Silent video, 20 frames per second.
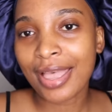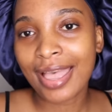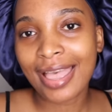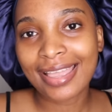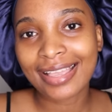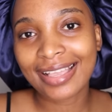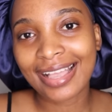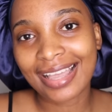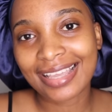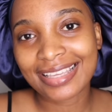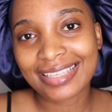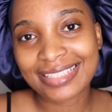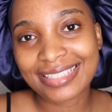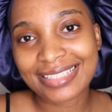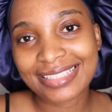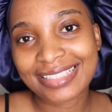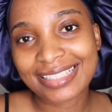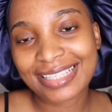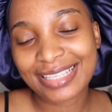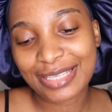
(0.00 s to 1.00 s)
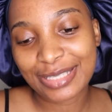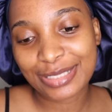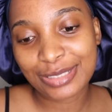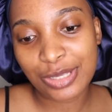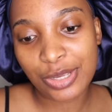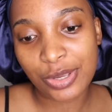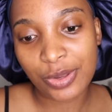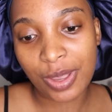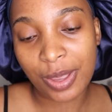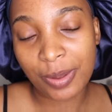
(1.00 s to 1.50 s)
Hey guys,
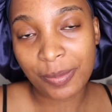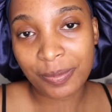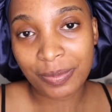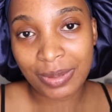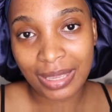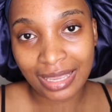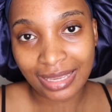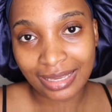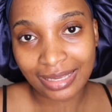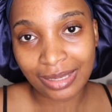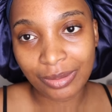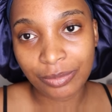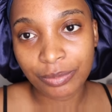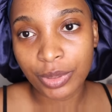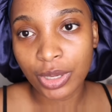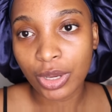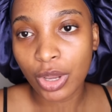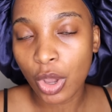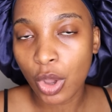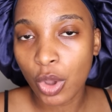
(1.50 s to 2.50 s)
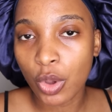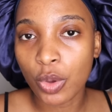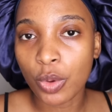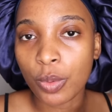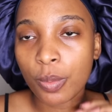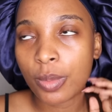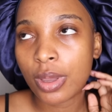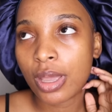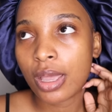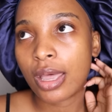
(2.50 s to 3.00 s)
so I'm back
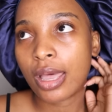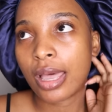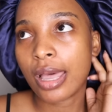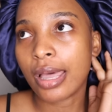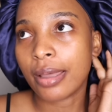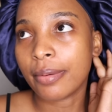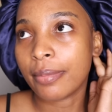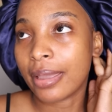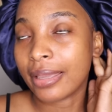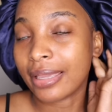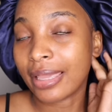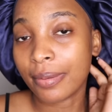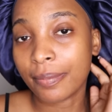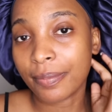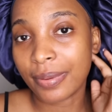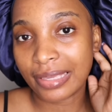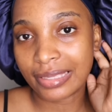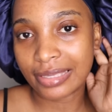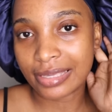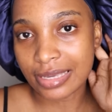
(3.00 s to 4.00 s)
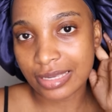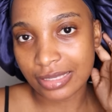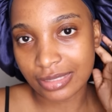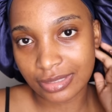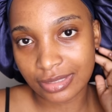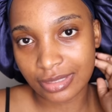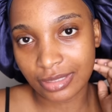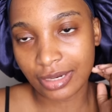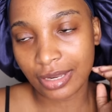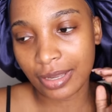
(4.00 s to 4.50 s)
home. I came back
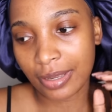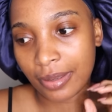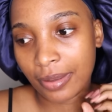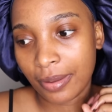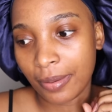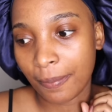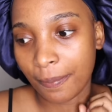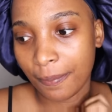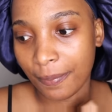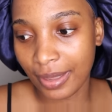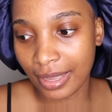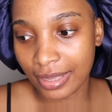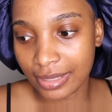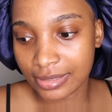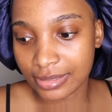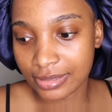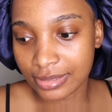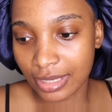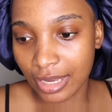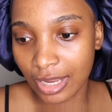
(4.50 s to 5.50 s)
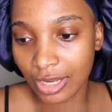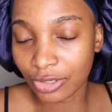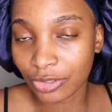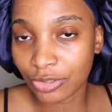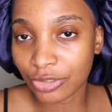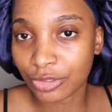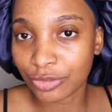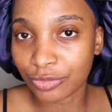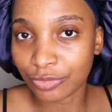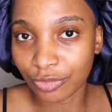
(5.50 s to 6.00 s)
yesterday, but I
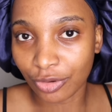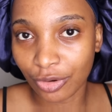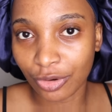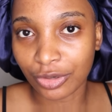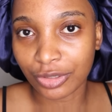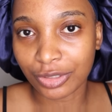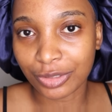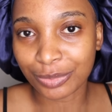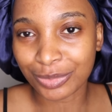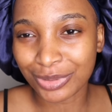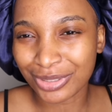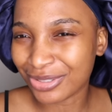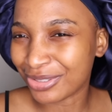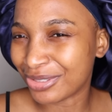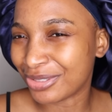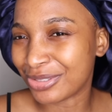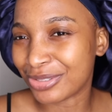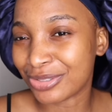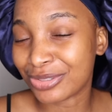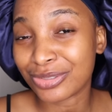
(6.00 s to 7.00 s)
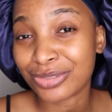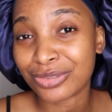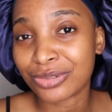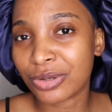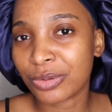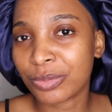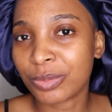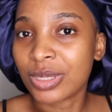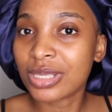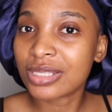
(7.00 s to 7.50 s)
couldn't vlog because, you
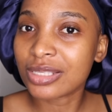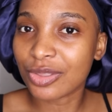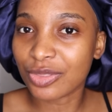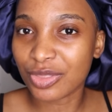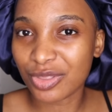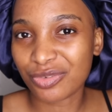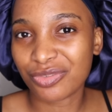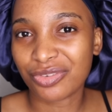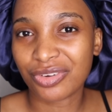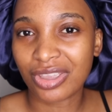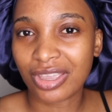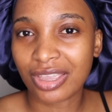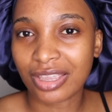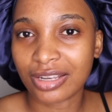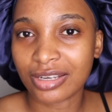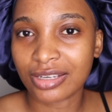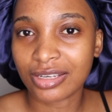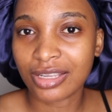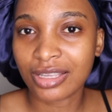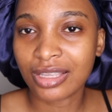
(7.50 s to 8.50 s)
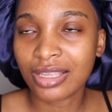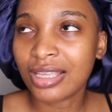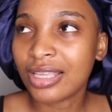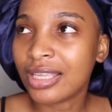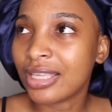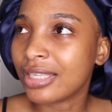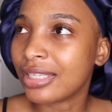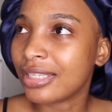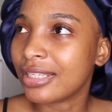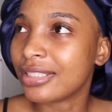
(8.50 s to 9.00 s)
know, being South African,
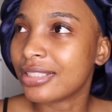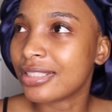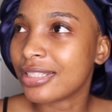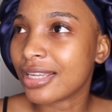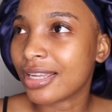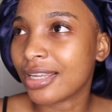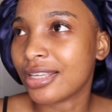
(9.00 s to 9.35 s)
so if